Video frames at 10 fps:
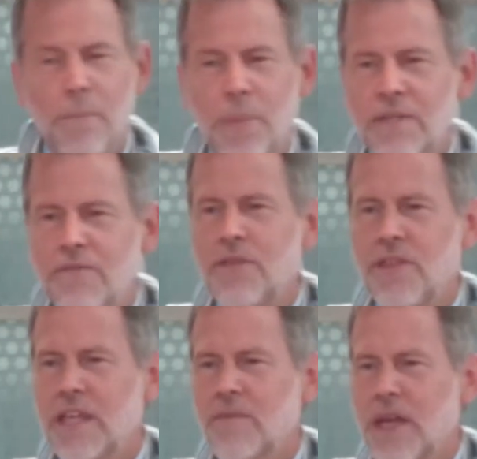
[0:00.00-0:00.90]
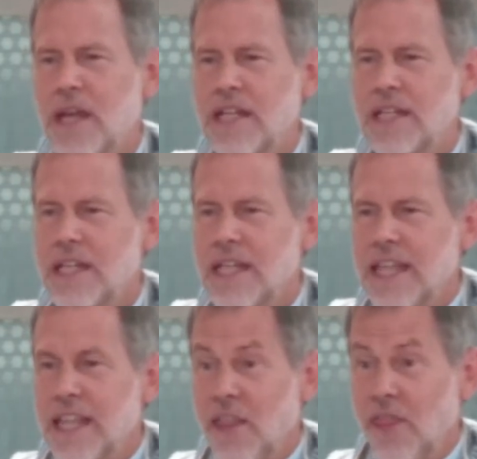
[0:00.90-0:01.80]
But if you think about it,
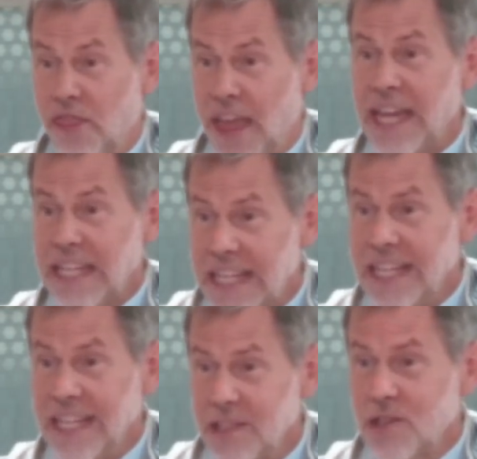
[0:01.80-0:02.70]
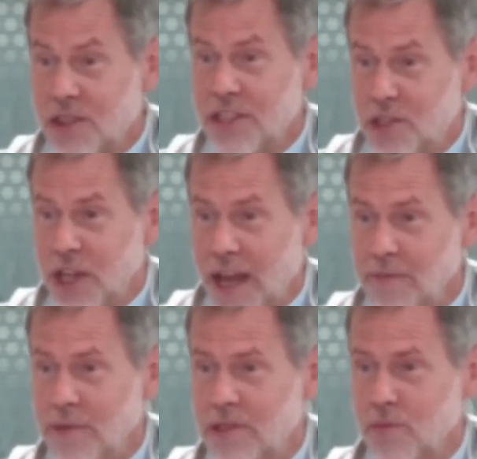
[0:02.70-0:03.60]
that is the job
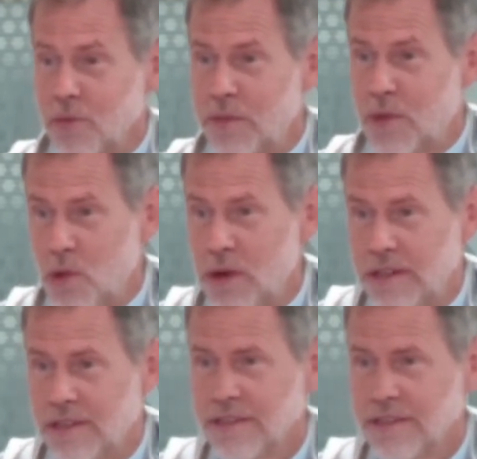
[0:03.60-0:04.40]
of the Supreme Court.